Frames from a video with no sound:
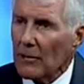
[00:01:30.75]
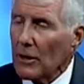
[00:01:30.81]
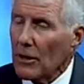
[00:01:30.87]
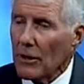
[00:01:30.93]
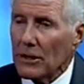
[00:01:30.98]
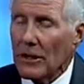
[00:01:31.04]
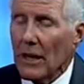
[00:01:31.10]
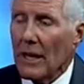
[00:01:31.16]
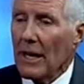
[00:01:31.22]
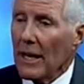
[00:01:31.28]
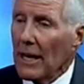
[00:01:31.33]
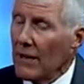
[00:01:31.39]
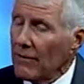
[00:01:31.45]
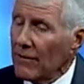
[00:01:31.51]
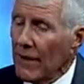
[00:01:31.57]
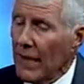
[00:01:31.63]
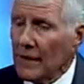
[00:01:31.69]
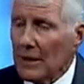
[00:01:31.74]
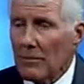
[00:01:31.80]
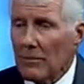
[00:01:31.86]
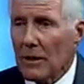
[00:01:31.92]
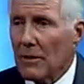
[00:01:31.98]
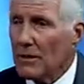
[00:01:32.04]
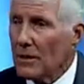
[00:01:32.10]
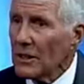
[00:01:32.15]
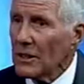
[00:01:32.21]
Because if Nancy
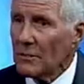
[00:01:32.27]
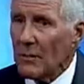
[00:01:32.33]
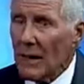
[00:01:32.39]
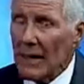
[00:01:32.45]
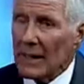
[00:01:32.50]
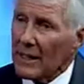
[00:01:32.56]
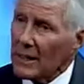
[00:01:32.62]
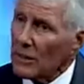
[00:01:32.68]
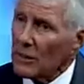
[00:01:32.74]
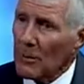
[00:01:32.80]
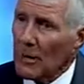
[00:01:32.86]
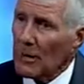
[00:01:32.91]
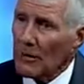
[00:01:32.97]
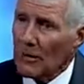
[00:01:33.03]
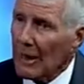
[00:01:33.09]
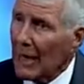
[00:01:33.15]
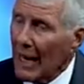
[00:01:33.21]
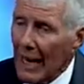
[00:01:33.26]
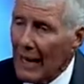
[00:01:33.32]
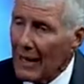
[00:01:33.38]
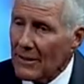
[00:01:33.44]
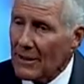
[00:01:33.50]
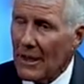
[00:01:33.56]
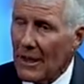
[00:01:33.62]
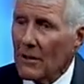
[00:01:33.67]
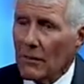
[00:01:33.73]
Pelosi is back in as Speaker of the
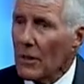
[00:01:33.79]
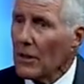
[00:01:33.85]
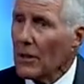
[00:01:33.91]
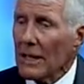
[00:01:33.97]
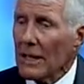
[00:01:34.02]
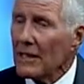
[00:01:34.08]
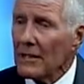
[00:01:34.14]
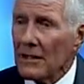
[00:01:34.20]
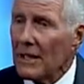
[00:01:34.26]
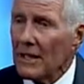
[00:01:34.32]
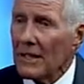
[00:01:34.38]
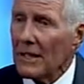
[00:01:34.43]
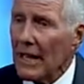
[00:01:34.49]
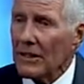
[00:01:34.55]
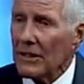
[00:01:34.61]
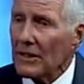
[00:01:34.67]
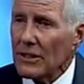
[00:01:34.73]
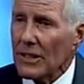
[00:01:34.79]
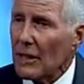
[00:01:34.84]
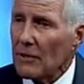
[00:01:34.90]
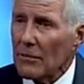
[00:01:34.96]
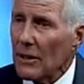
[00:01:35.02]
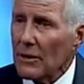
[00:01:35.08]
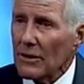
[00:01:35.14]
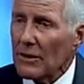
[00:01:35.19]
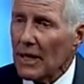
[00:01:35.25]
House, we're going to continue down the same
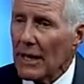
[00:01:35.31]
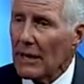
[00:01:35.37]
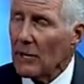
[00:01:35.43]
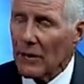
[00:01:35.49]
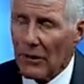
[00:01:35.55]
road, Dave.